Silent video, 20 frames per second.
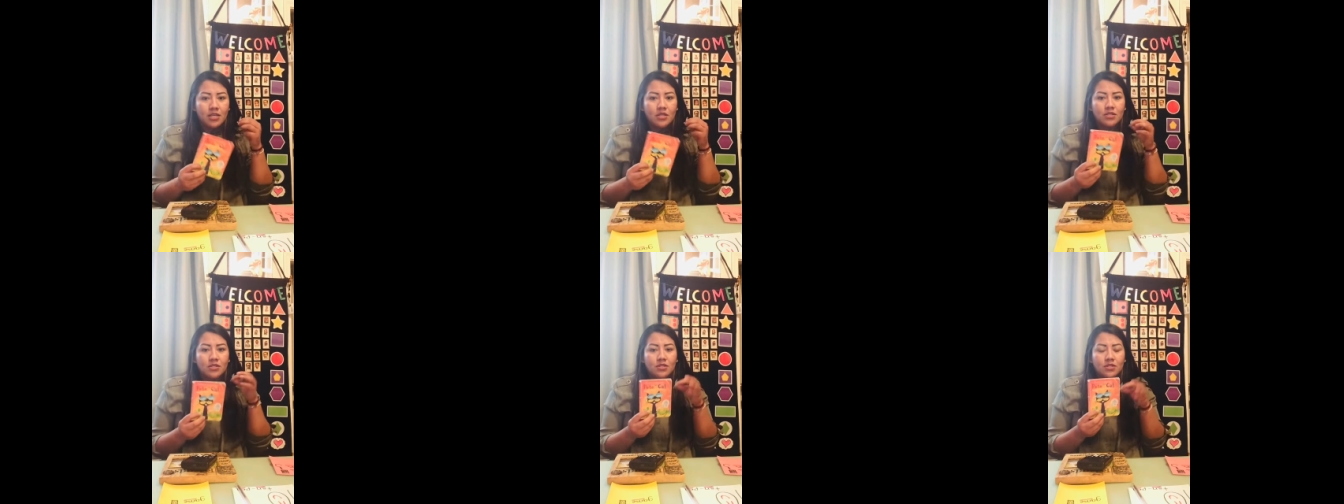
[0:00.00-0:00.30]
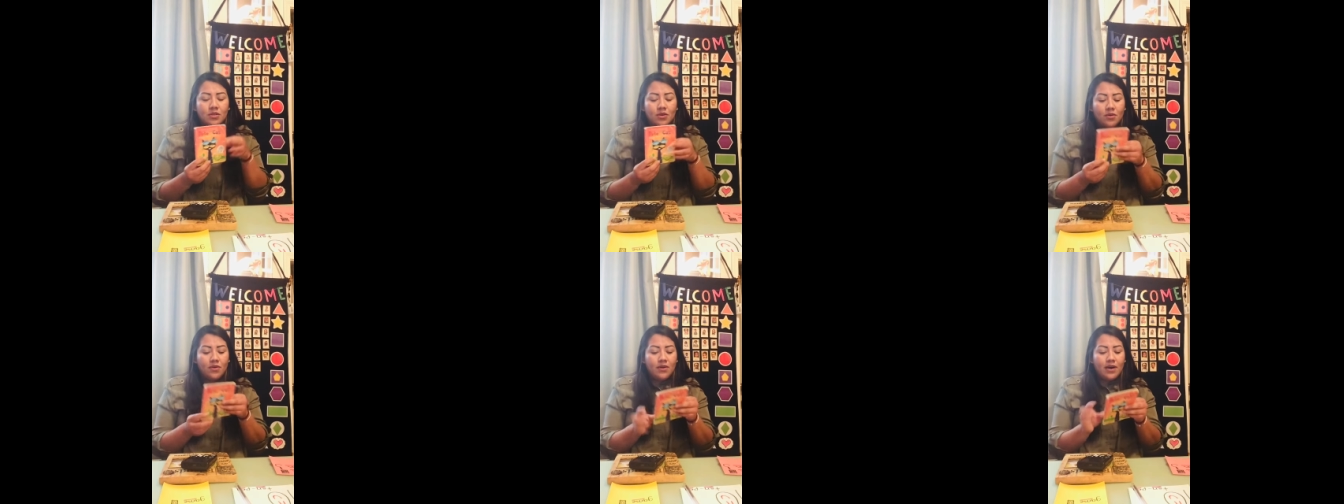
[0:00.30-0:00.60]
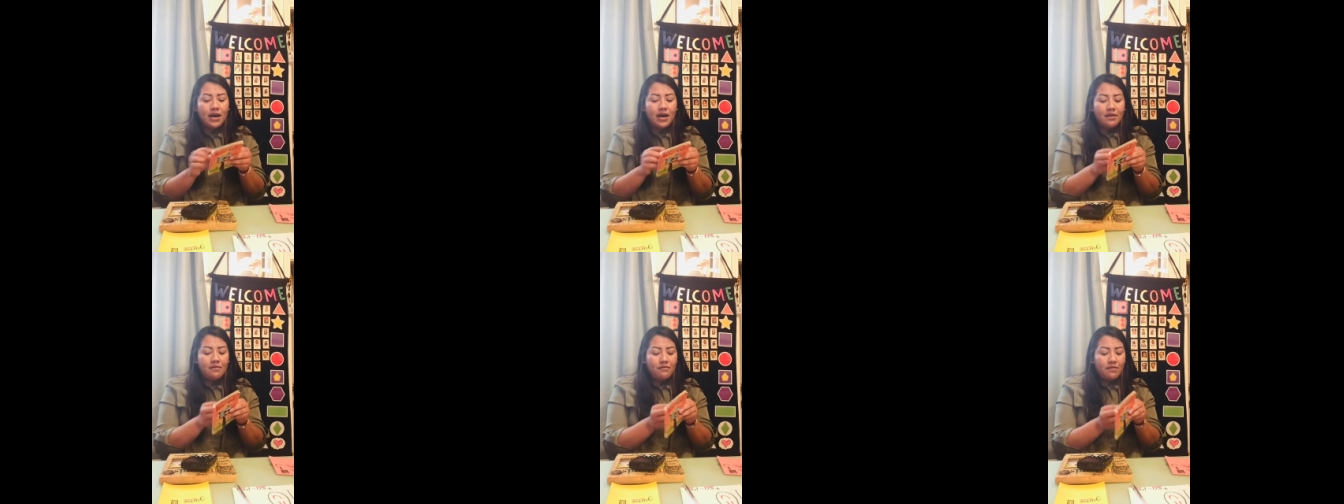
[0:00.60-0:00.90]
so
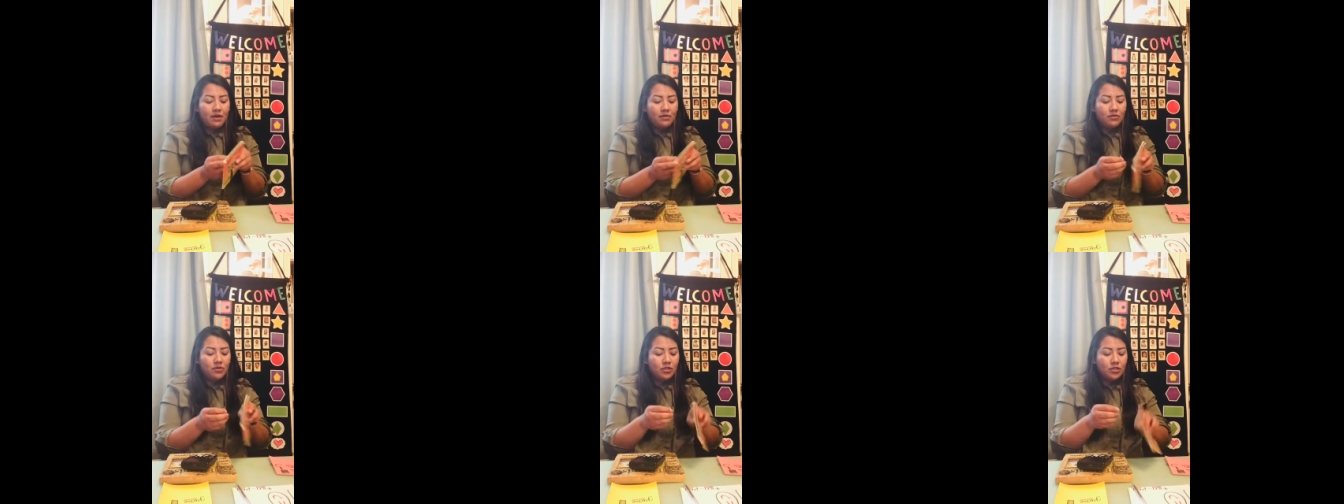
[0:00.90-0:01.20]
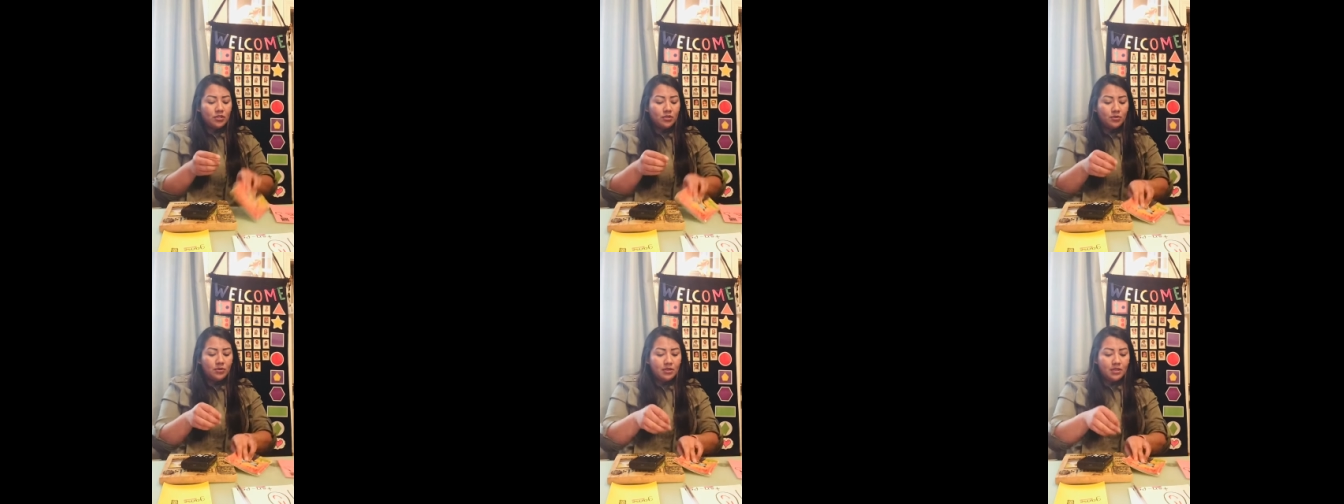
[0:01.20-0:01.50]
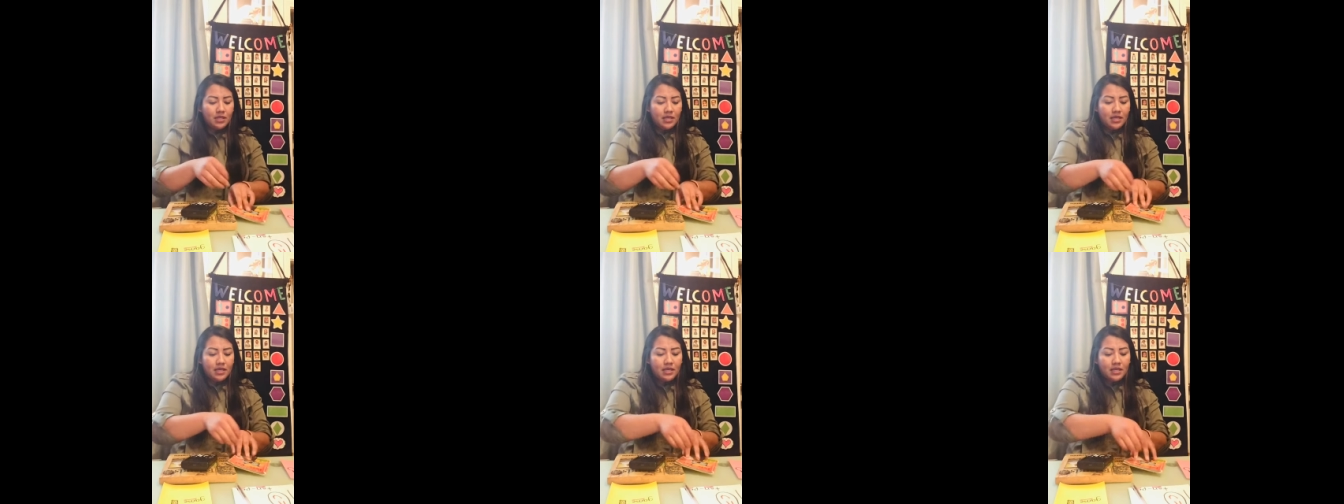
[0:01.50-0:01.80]
I found two
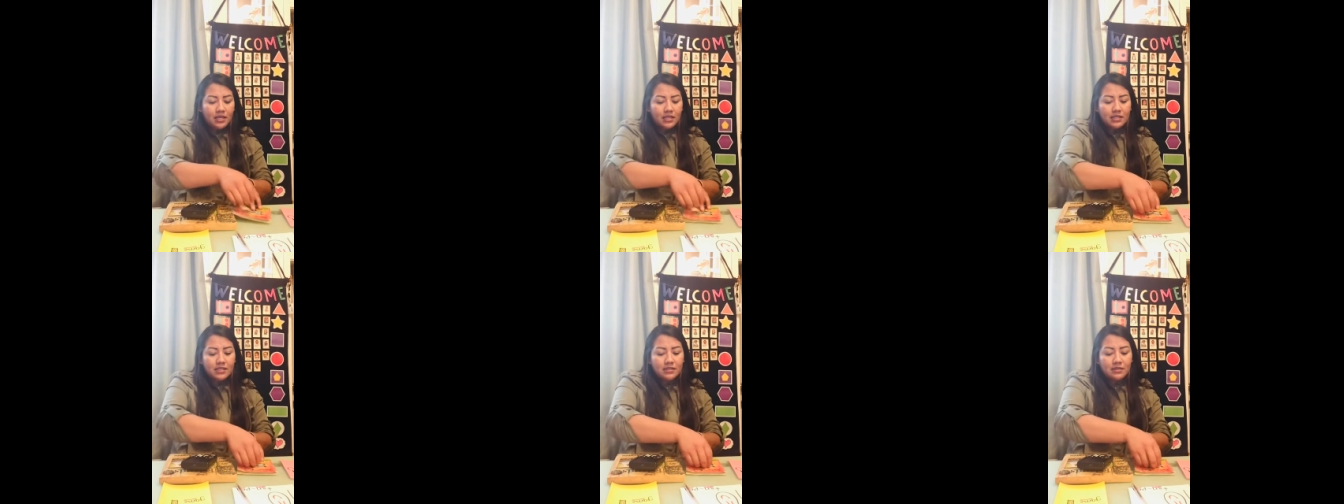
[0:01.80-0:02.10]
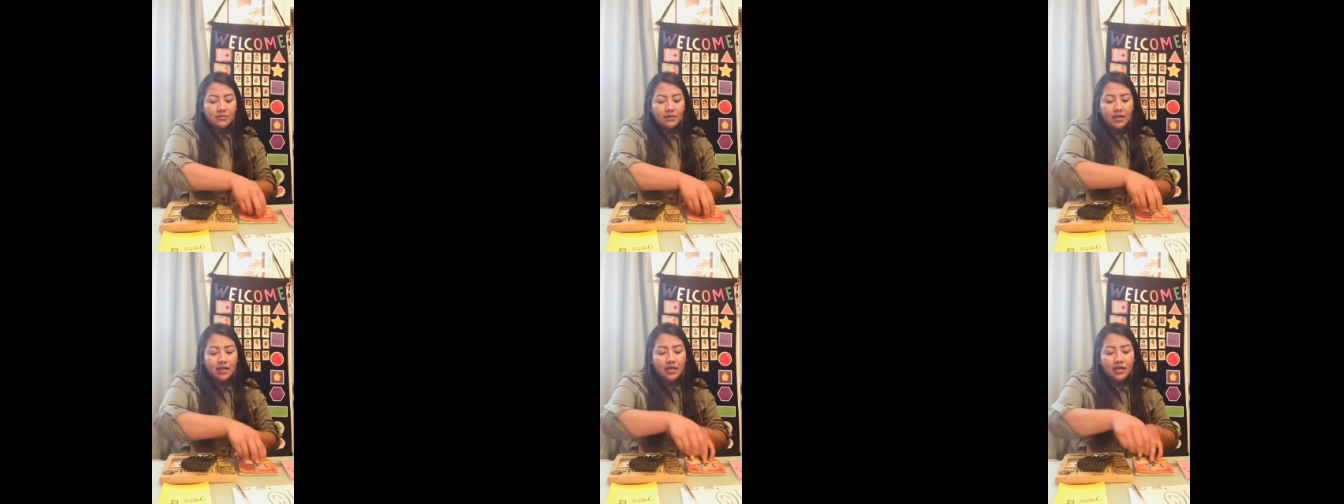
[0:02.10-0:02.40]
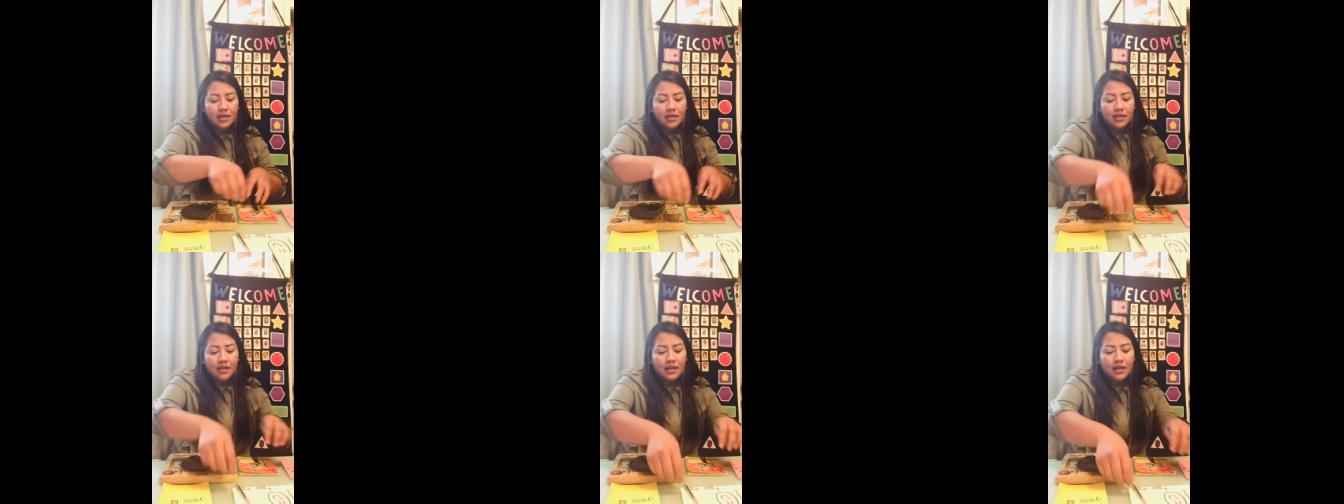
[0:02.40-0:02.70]
things from
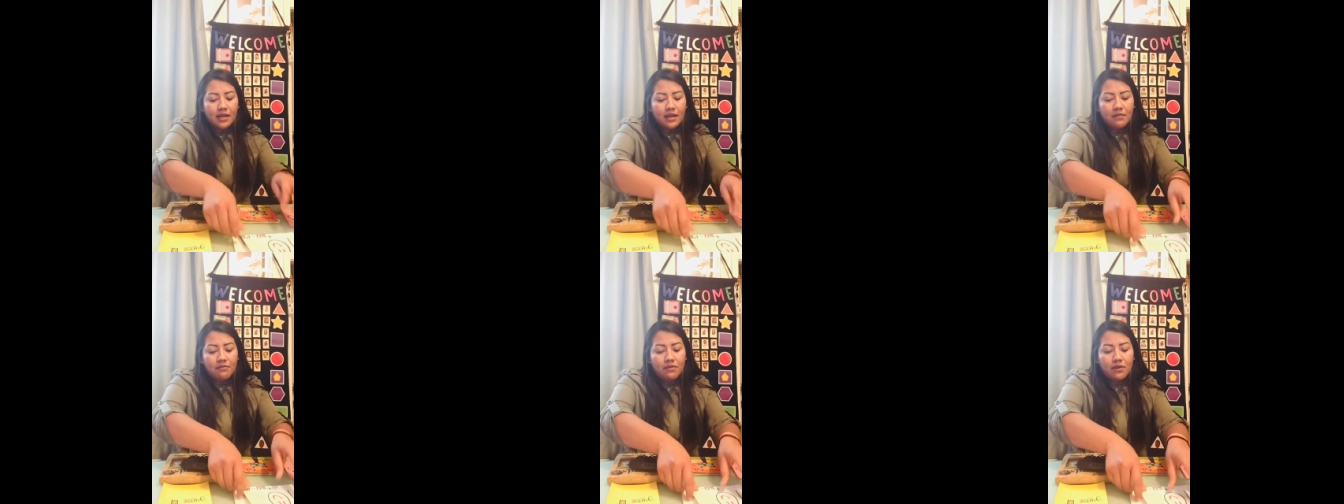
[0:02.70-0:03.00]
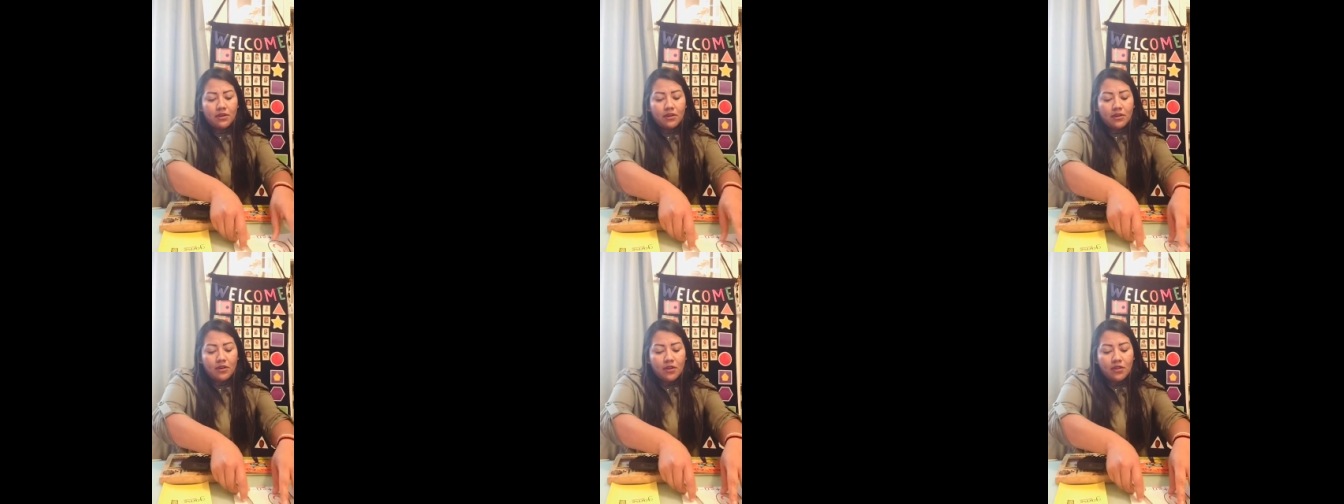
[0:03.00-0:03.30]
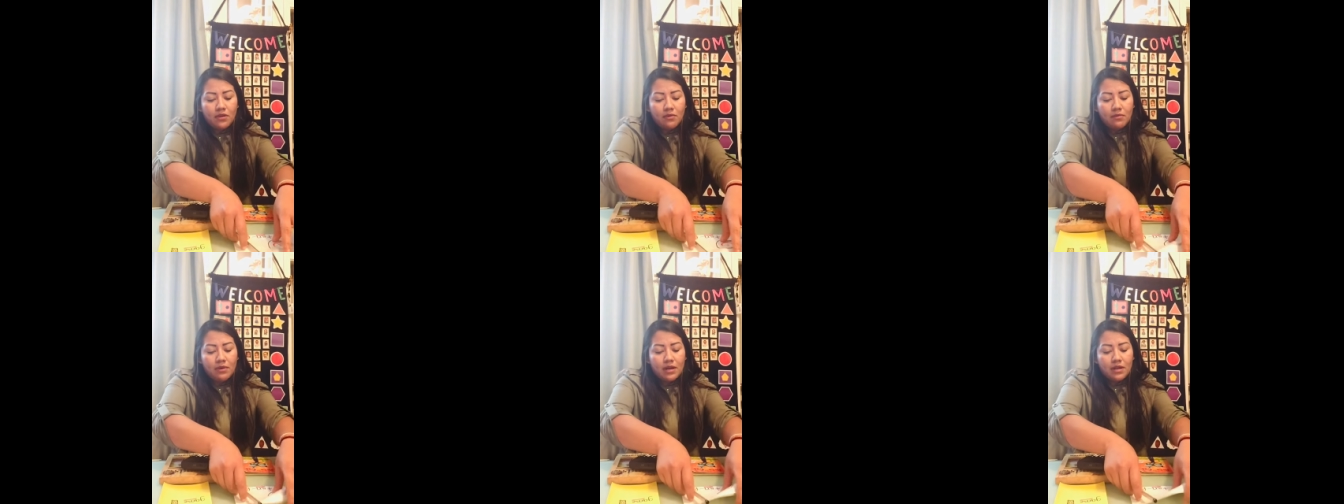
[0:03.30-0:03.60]
here and I found
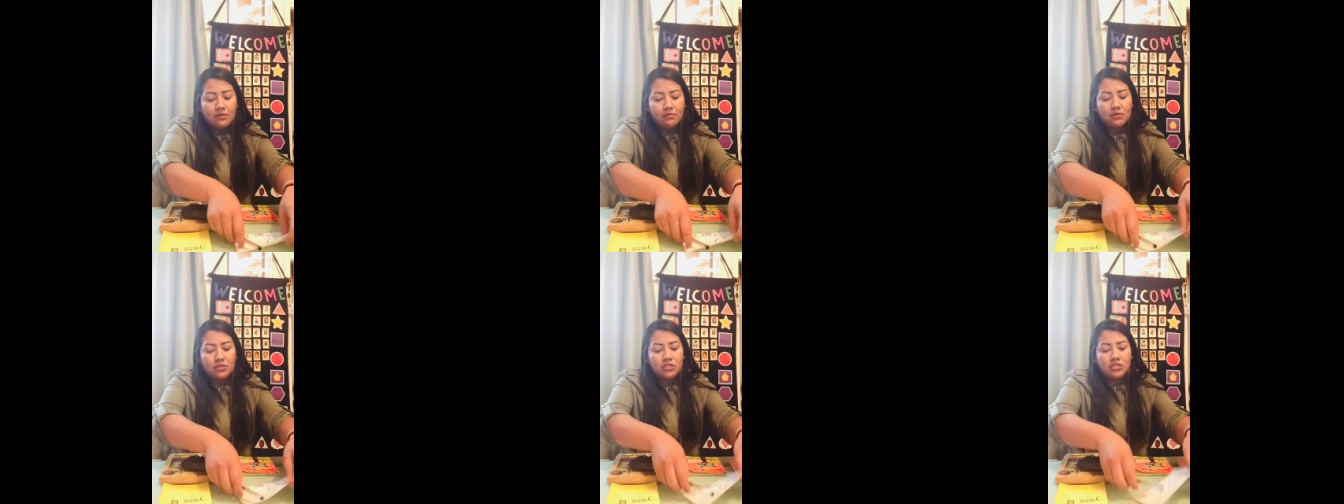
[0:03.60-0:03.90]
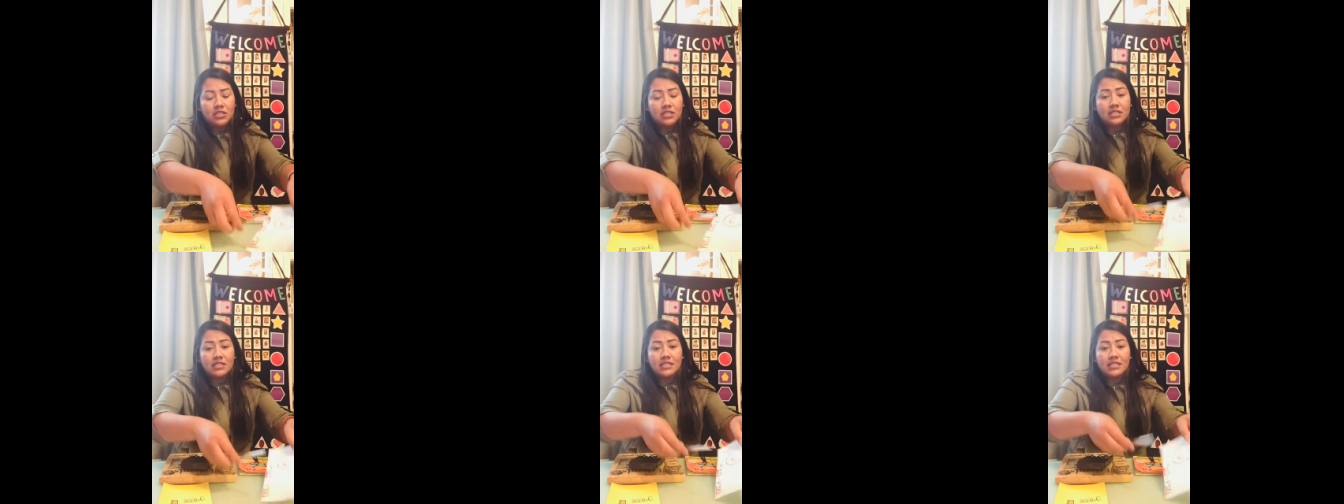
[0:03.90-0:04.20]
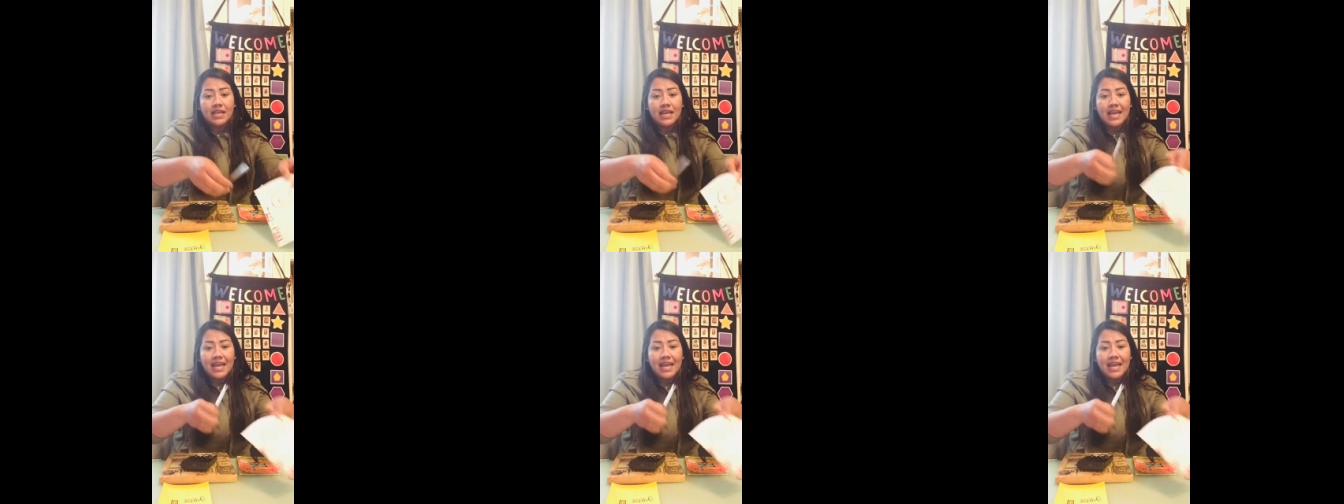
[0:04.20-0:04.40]
another one which is